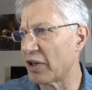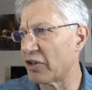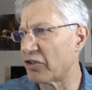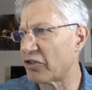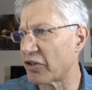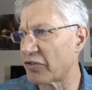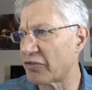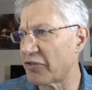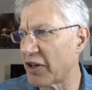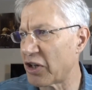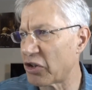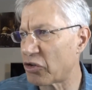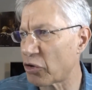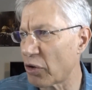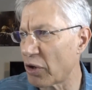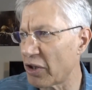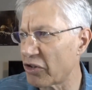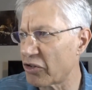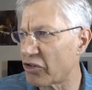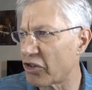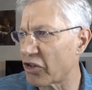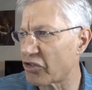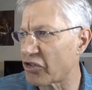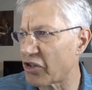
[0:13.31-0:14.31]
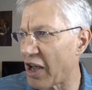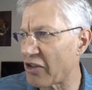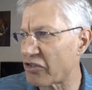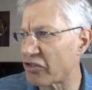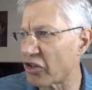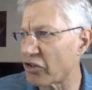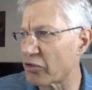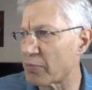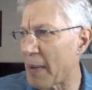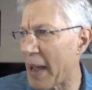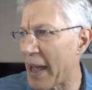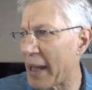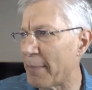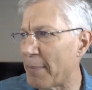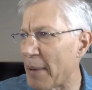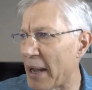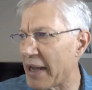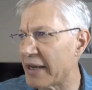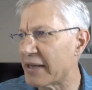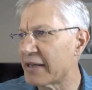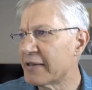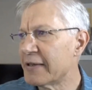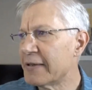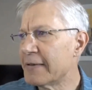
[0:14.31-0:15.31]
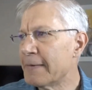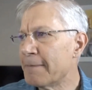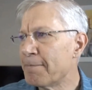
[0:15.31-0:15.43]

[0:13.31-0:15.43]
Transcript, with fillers: He says, Venezuela's disaster is man-made.